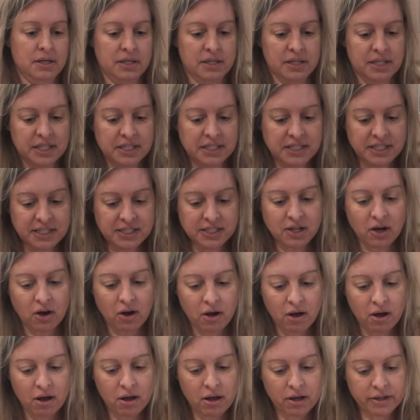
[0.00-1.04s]
this is
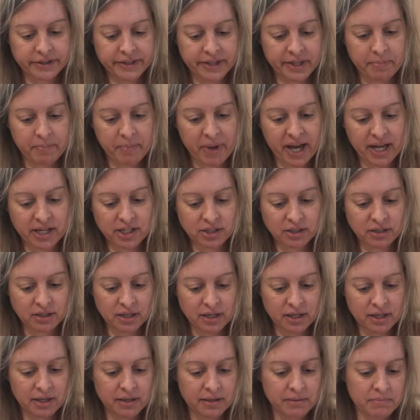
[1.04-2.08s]
called the
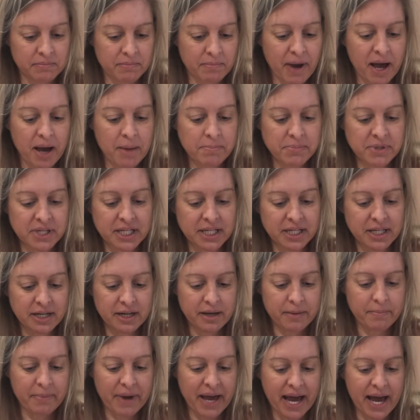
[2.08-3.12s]
Pumpkin
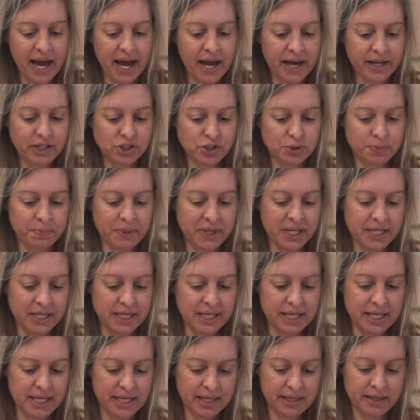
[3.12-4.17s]
Patch Pin
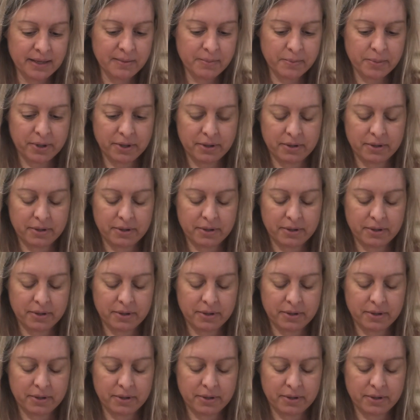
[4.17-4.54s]
Keep,